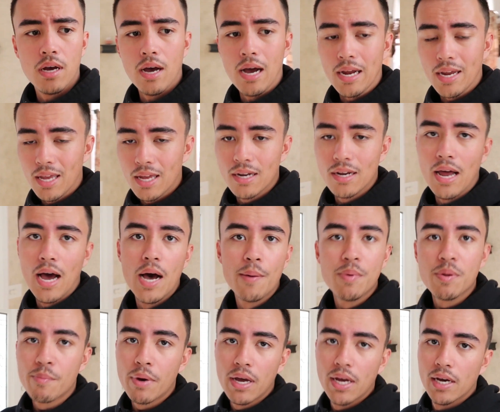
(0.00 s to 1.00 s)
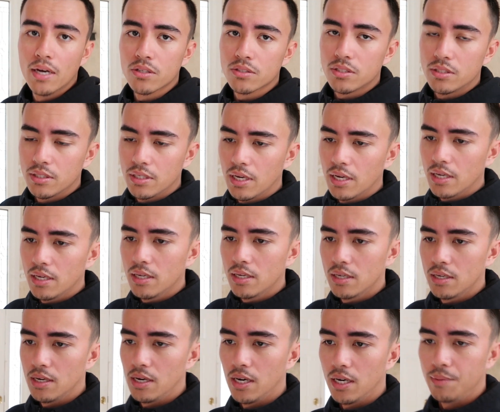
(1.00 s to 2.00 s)
Again, I'm in my house today.
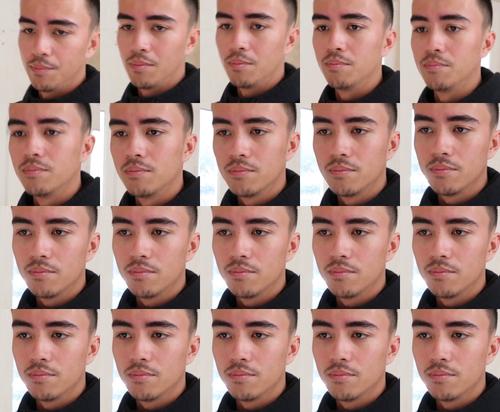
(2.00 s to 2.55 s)
I'm